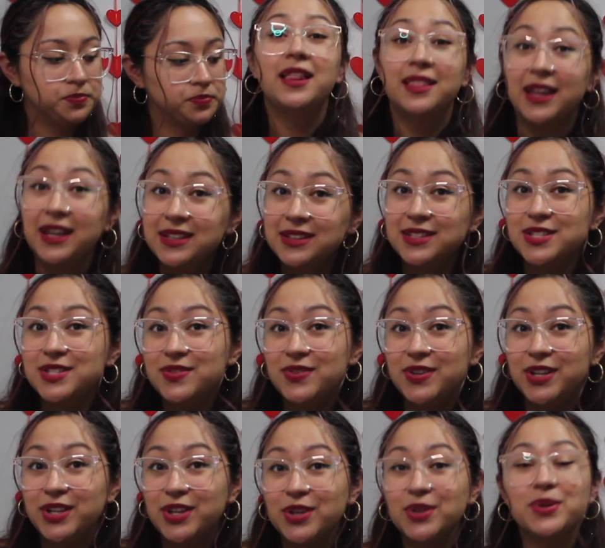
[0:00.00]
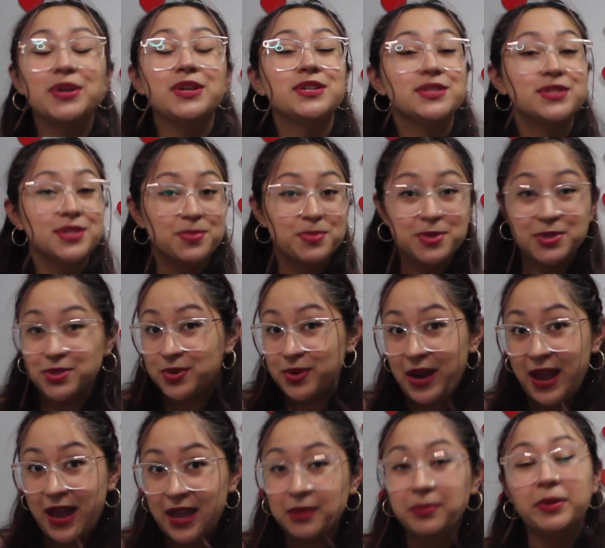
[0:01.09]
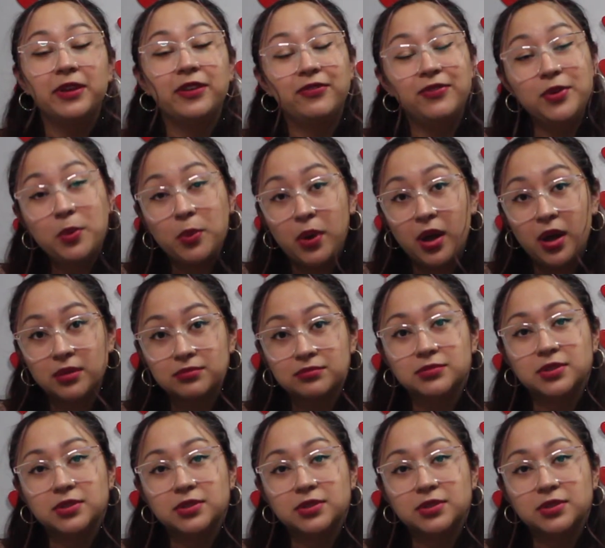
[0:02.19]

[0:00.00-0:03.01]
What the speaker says: Like this video, subscribe if you want.